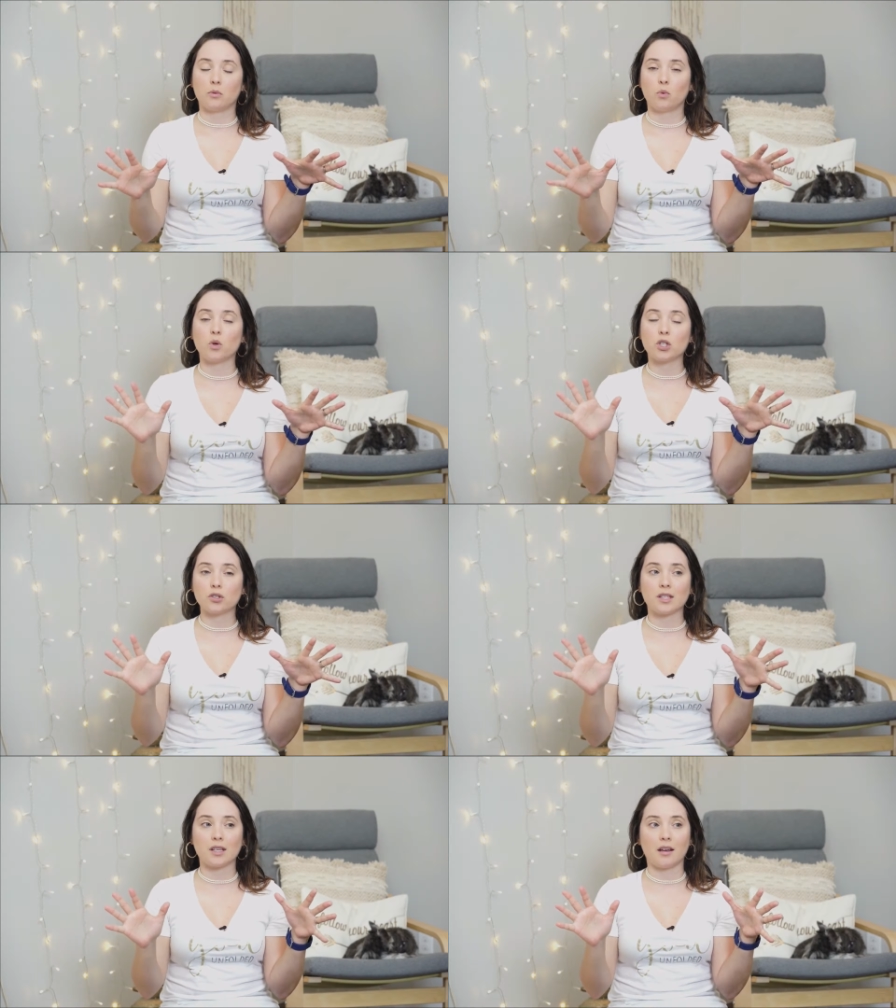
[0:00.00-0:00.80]
would you
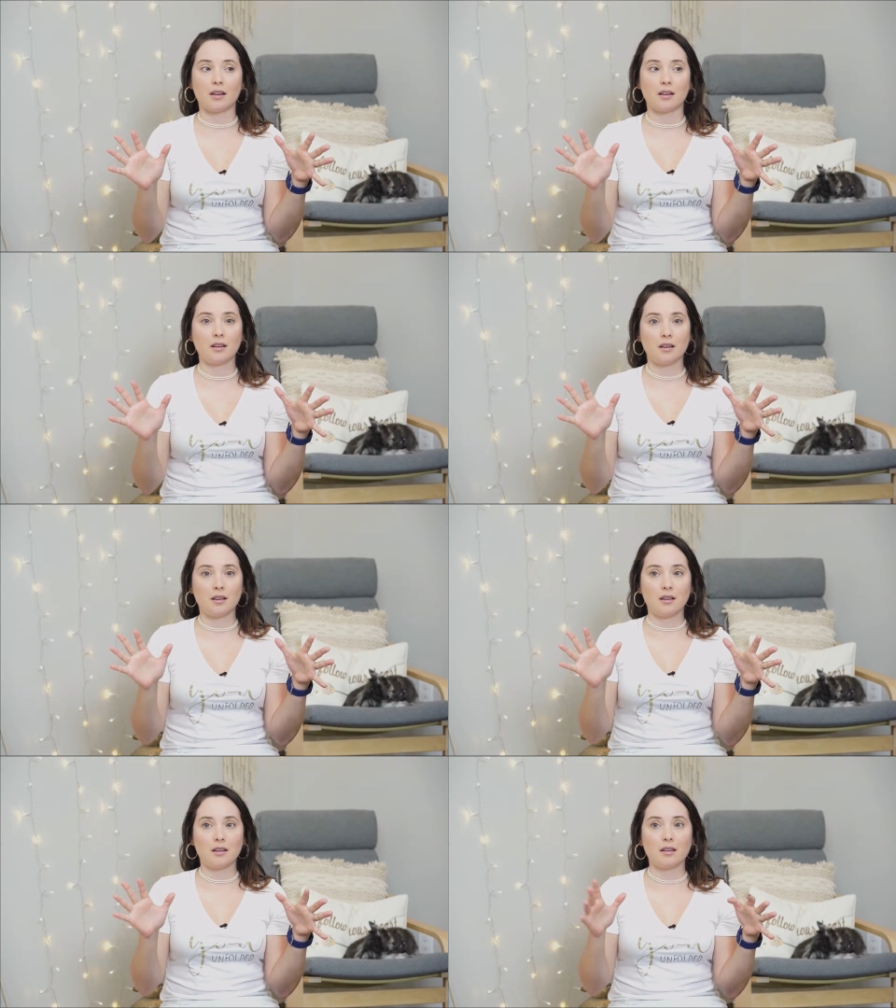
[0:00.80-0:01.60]
say
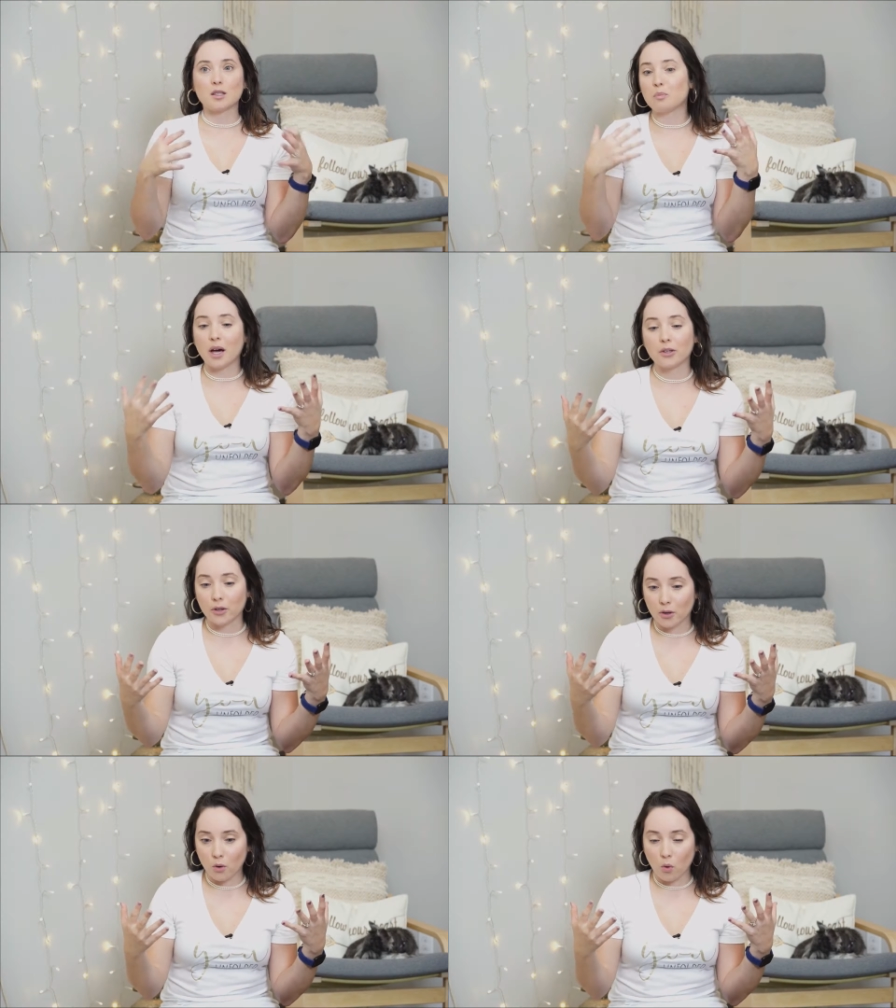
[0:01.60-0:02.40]
is
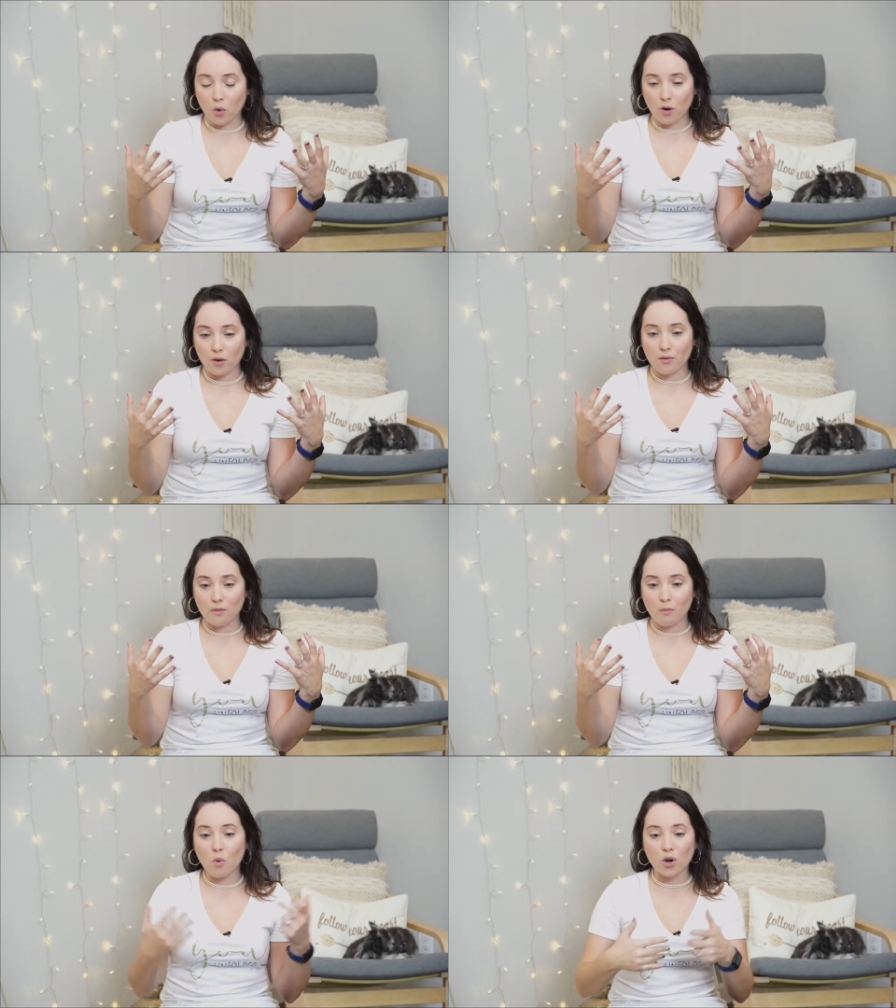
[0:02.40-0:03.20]
better or
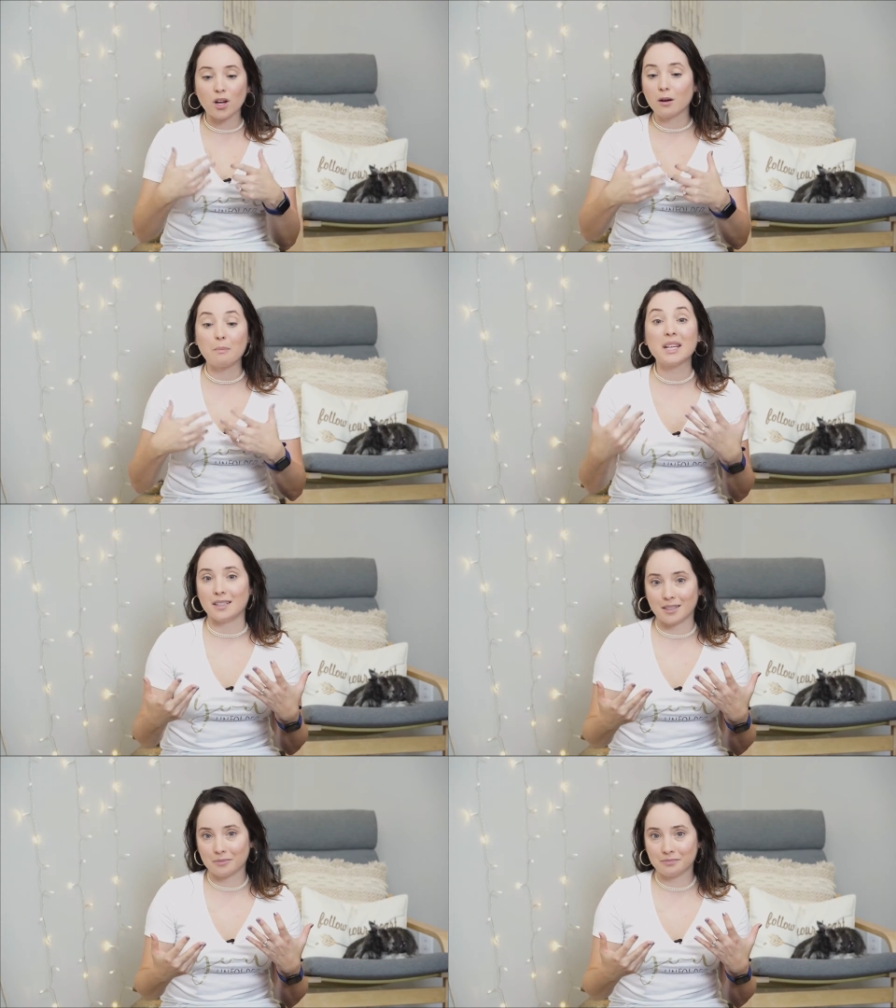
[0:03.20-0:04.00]
more
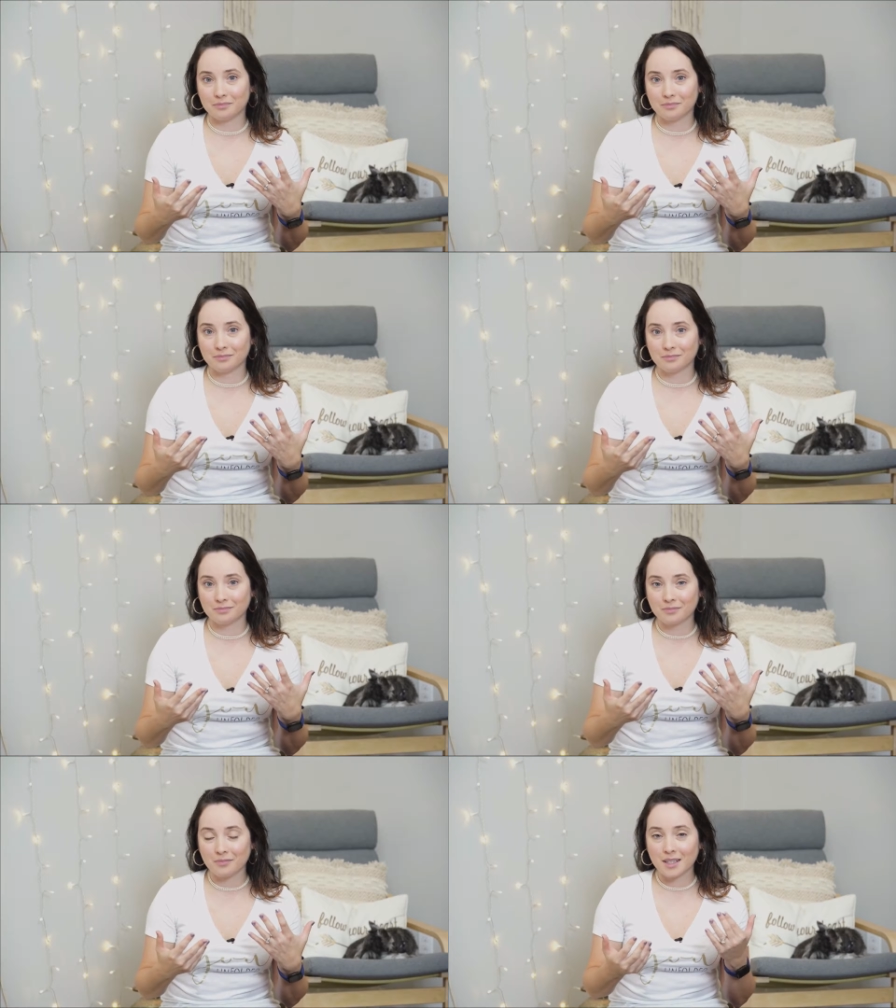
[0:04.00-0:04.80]
committed?
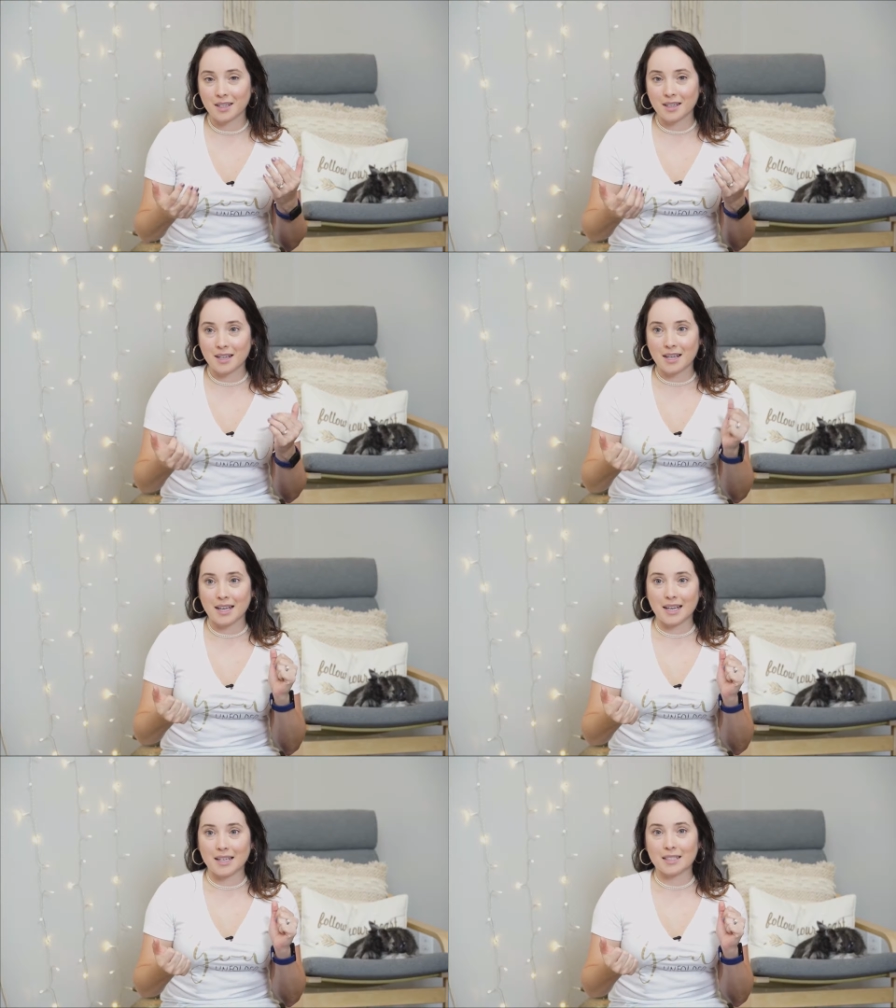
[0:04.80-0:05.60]

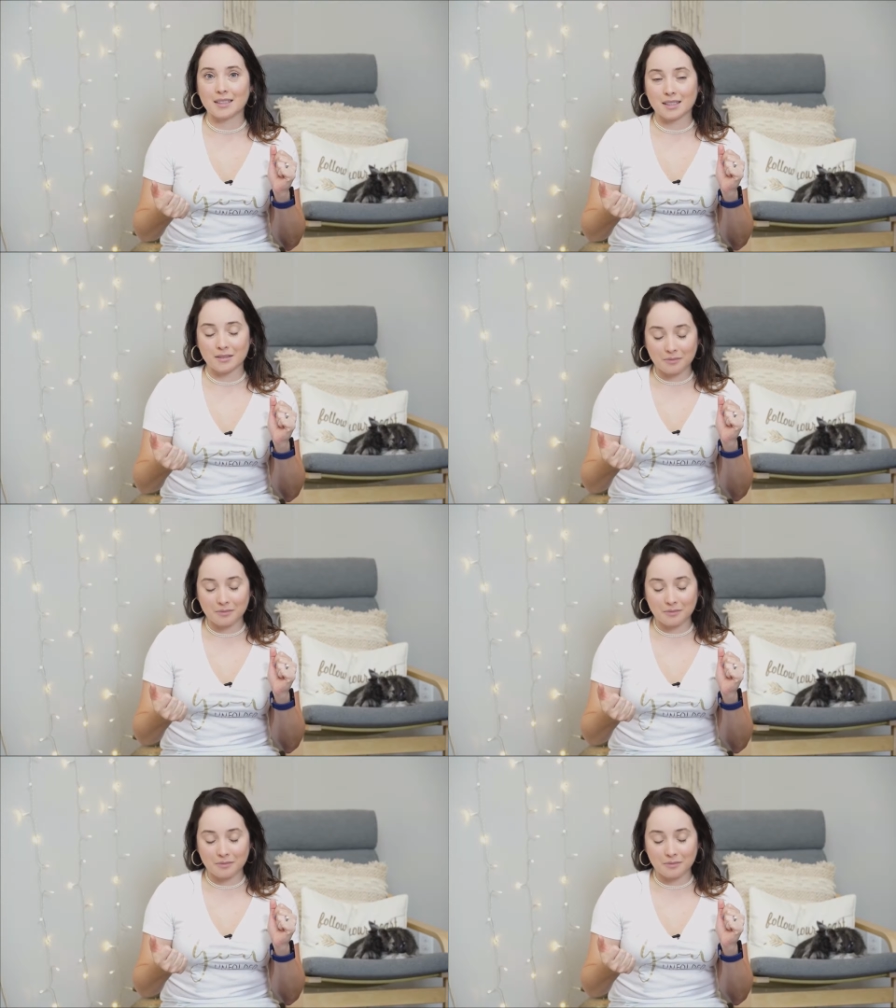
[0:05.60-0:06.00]
And